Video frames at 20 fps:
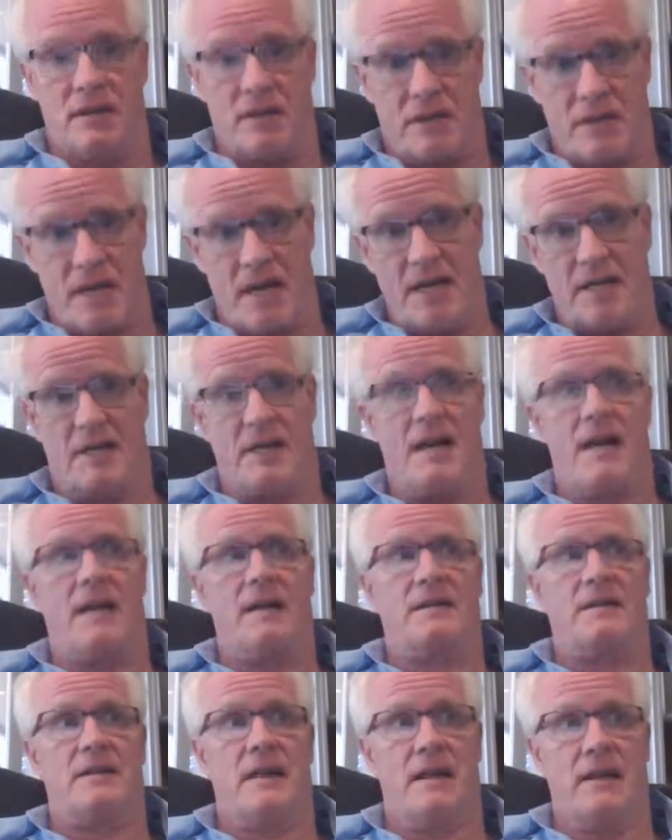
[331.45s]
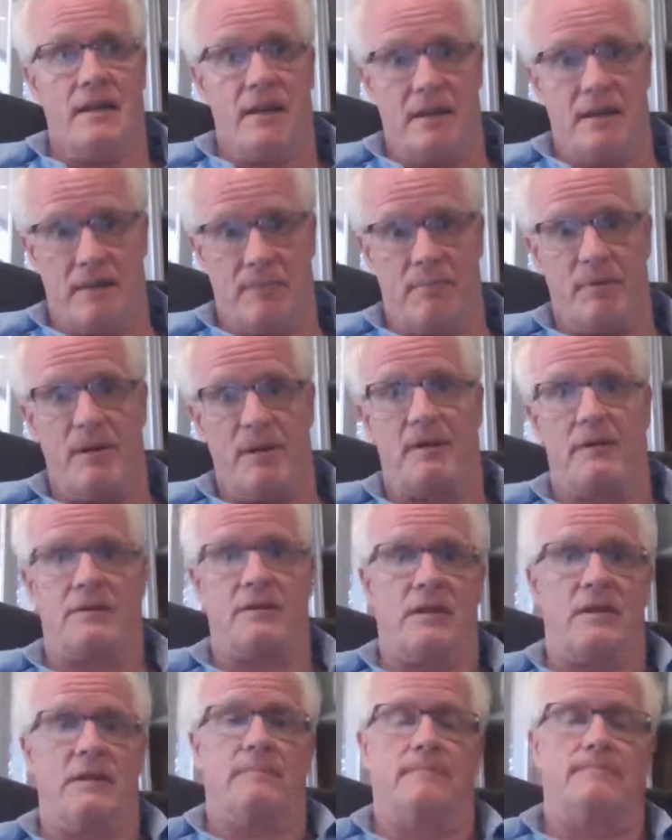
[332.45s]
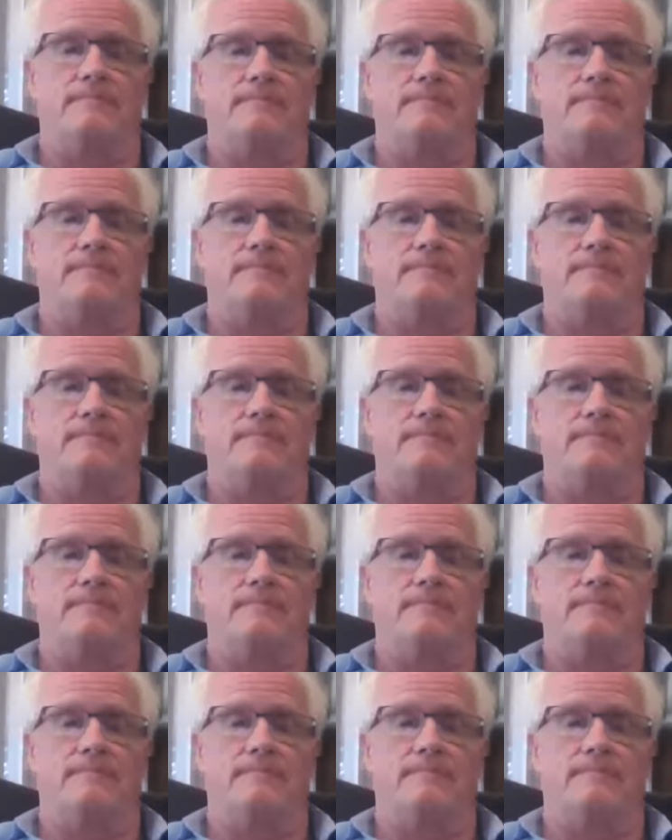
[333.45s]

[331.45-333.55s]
state tax, and then the penalty.